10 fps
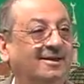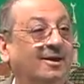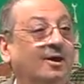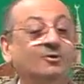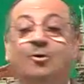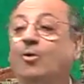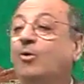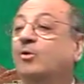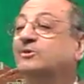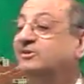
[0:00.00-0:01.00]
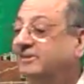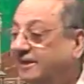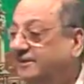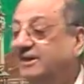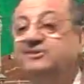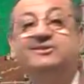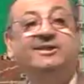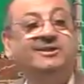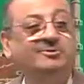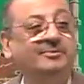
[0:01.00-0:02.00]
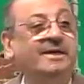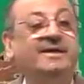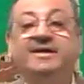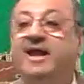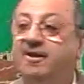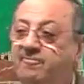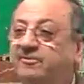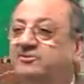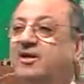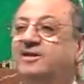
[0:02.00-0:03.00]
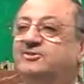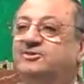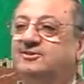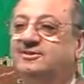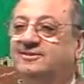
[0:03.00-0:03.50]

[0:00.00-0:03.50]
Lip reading: The whole sentence is being emphasized.